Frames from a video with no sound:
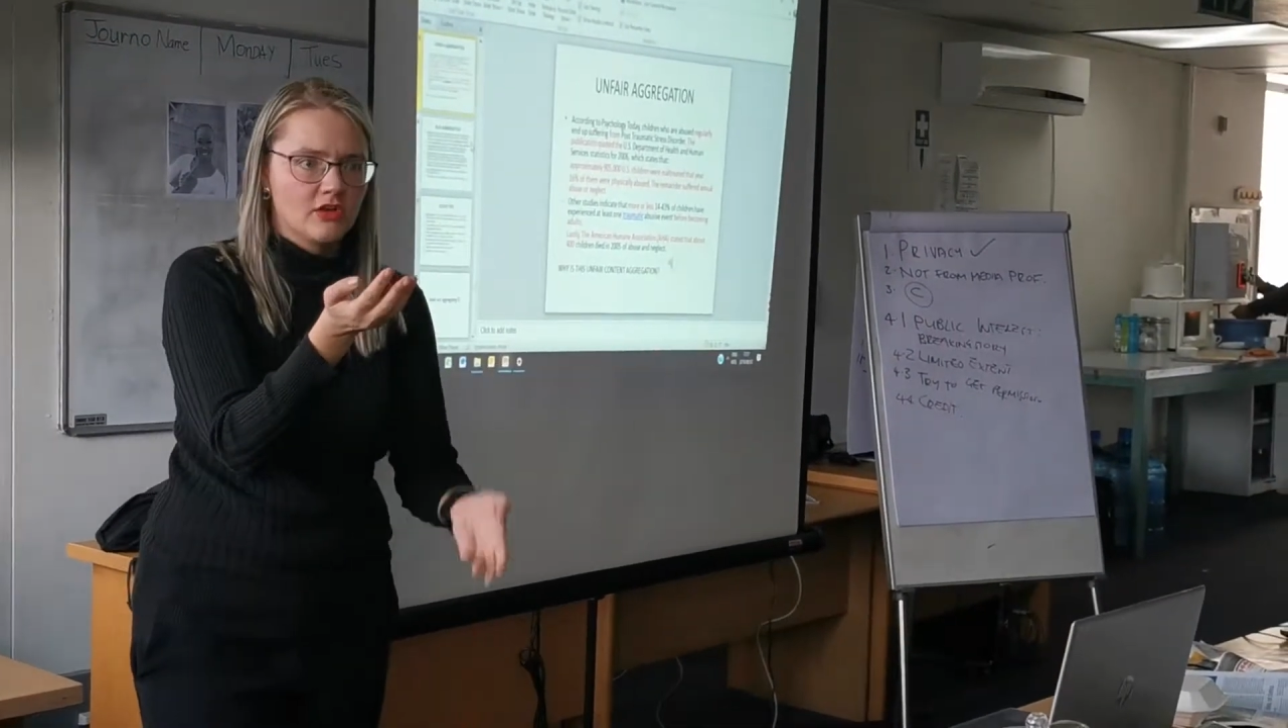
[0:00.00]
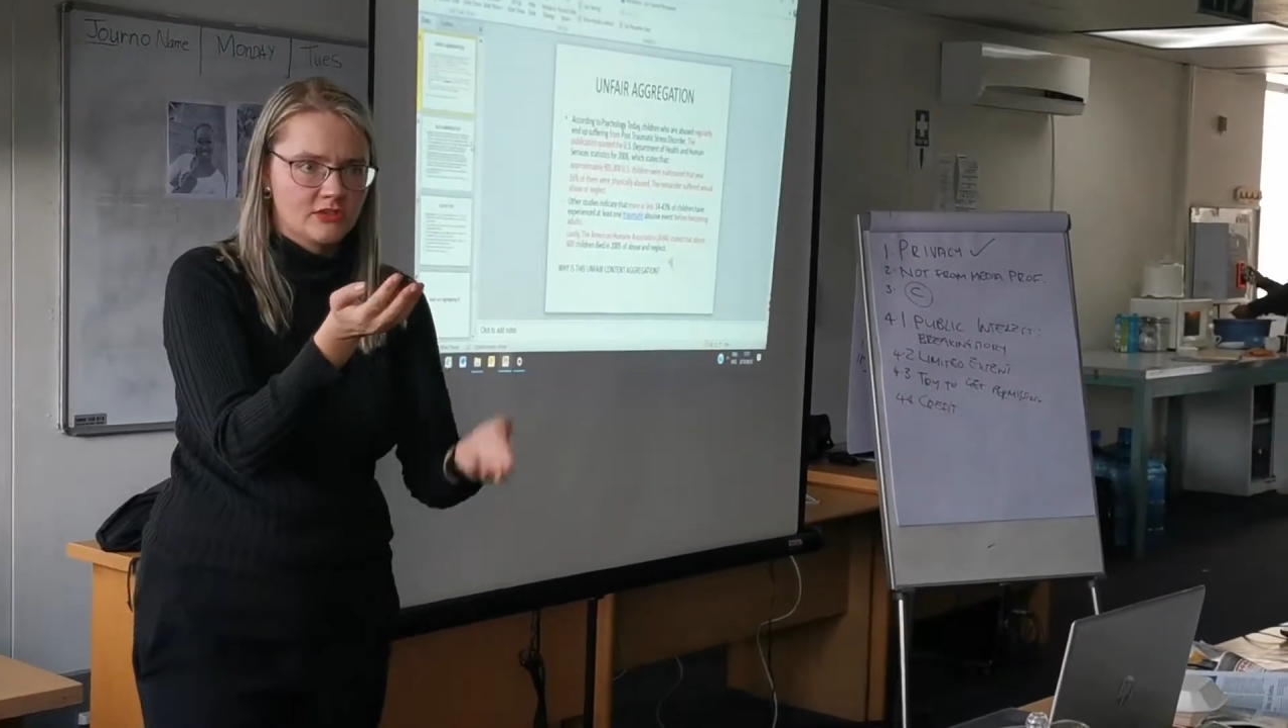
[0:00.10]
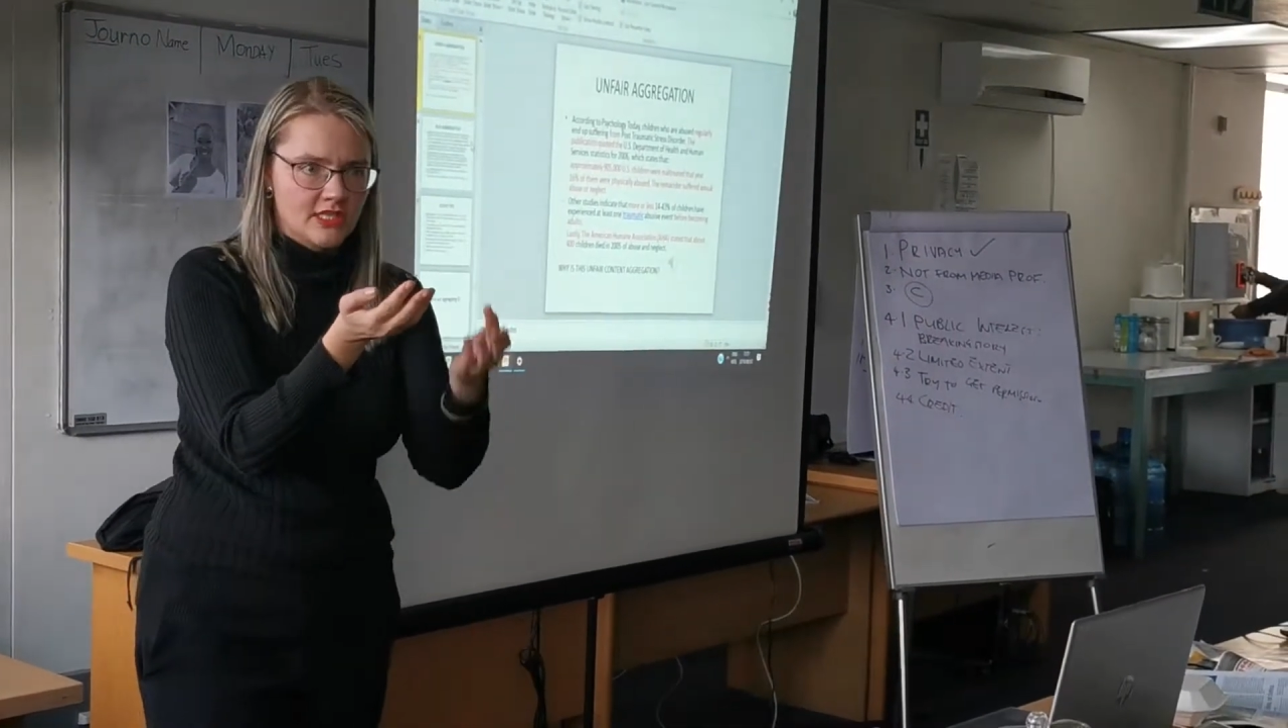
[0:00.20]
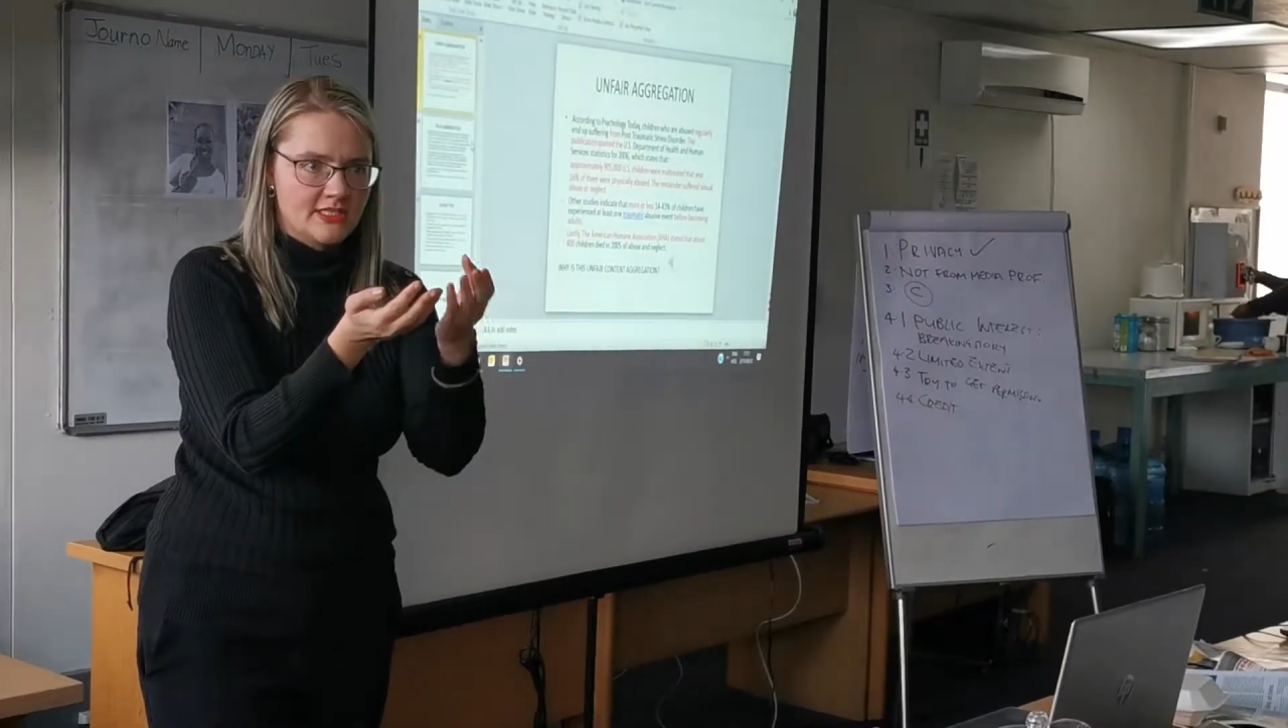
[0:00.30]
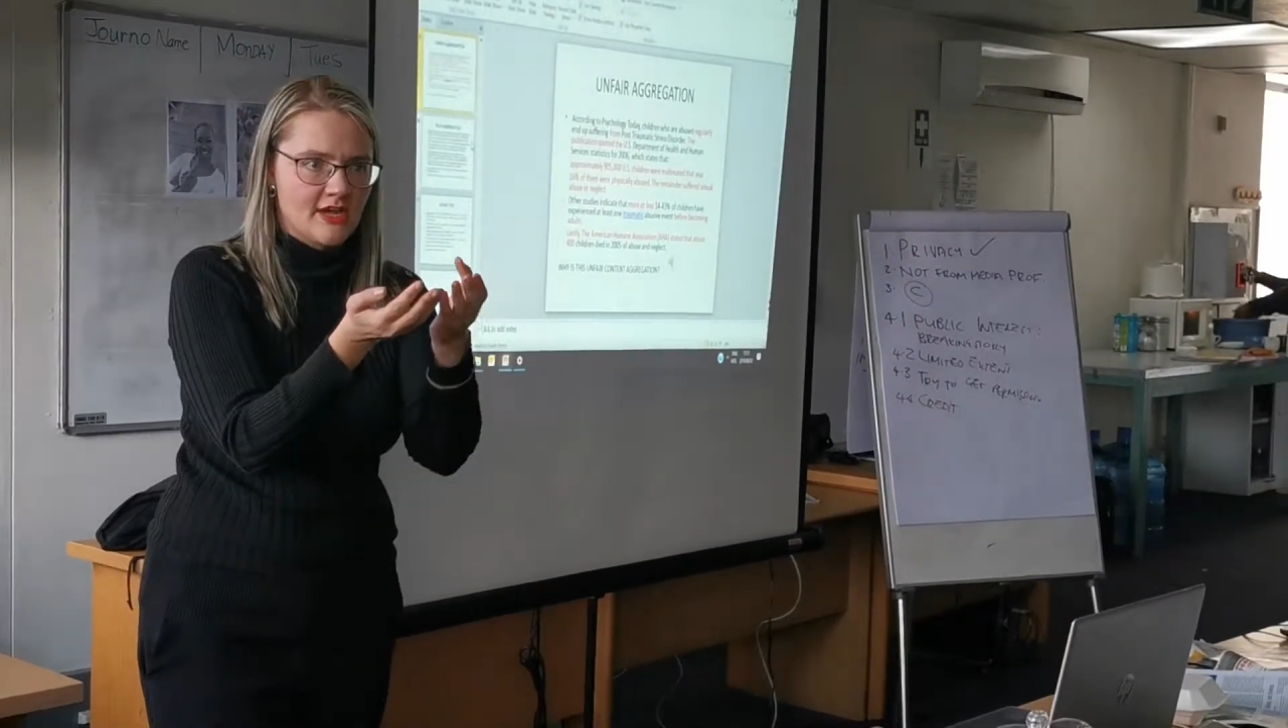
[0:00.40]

content